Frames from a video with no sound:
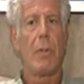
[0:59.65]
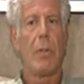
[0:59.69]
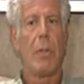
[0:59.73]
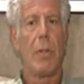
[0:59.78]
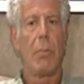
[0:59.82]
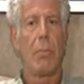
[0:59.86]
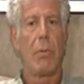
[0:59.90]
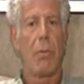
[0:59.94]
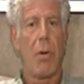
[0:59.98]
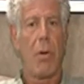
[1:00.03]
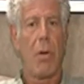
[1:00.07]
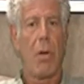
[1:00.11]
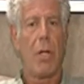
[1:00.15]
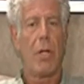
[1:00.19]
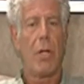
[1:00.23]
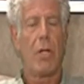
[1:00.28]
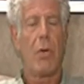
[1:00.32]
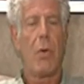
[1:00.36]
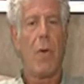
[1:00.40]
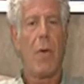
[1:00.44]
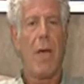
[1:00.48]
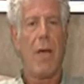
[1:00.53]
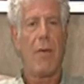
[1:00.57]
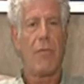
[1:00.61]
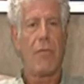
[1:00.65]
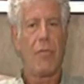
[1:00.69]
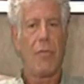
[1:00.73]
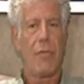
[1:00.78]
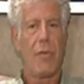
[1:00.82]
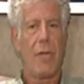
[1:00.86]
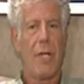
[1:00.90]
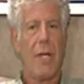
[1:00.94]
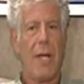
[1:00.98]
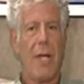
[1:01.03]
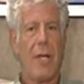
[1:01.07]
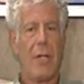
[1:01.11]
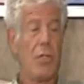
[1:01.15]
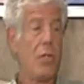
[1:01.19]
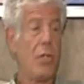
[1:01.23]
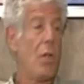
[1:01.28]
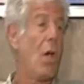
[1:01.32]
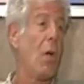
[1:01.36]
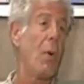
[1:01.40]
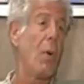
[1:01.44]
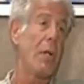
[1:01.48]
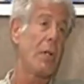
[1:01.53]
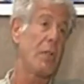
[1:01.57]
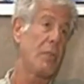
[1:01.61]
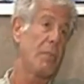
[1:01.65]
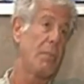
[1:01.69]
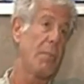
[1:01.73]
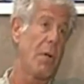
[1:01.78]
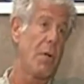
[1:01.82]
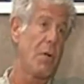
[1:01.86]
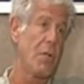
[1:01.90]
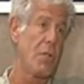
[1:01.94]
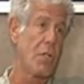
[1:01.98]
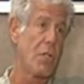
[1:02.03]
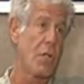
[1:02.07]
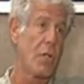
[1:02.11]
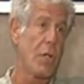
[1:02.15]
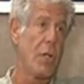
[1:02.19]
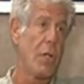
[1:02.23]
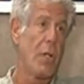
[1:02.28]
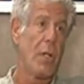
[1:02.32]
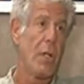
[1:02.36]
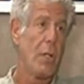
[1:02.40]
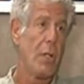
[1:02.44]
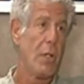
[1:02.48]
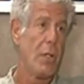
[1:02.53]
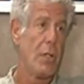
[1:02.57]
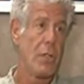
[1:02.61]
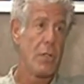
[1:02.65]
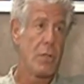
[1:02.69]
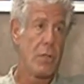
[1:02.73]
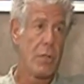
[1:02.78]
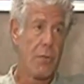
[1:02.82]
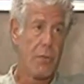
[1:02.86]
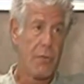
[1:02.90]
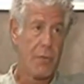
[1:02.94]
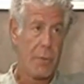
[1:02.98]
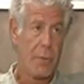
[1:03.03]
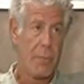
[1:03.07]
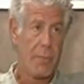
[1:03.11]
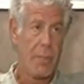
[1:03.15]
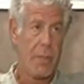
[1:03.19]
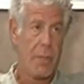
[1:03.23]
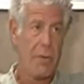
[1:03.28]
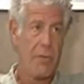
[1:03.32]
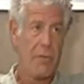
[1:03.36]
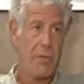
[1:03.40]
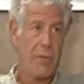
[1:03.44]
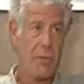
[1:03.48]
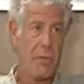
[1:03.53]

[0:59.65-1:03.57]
abroad who have had no exposure to Filipino